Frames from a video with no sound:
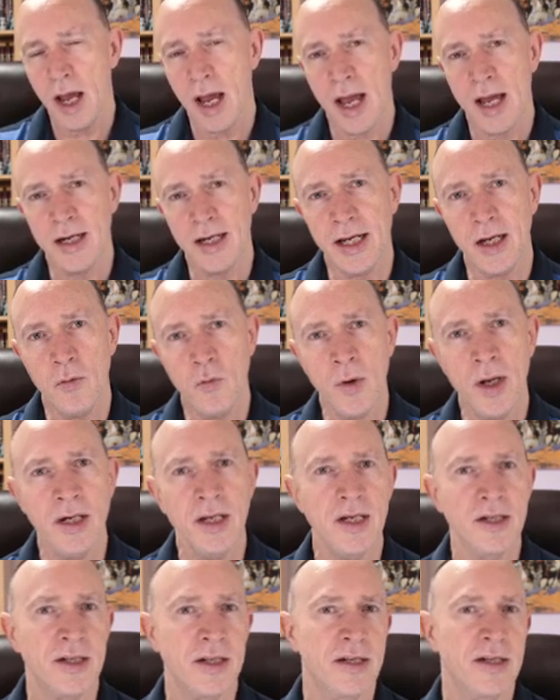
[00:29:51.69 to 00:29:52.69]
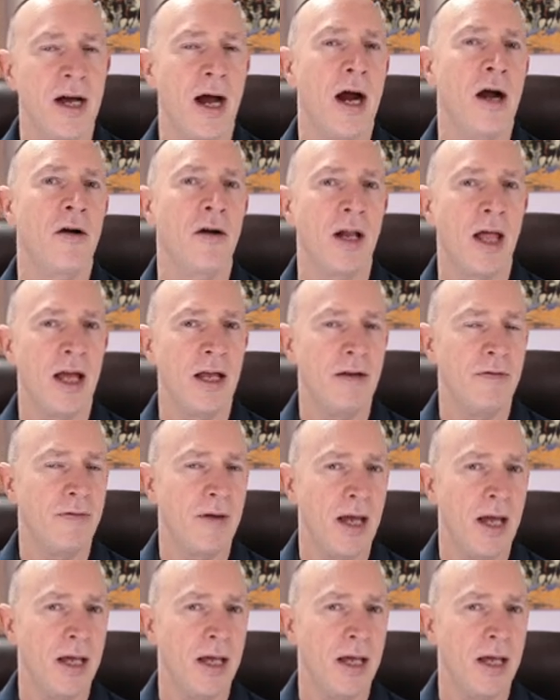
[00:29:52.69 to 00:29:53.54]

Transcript: and he went his entire life